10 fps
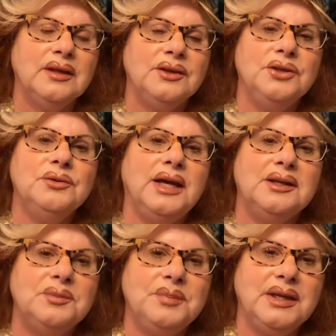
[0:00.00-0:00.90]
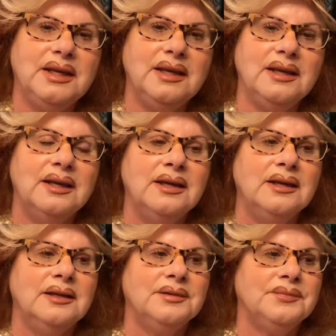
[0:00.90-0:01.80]
You had to be
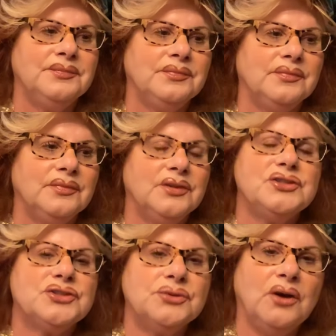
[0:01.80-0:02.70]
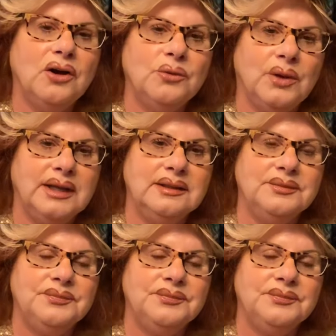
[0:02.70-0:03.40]
the strong one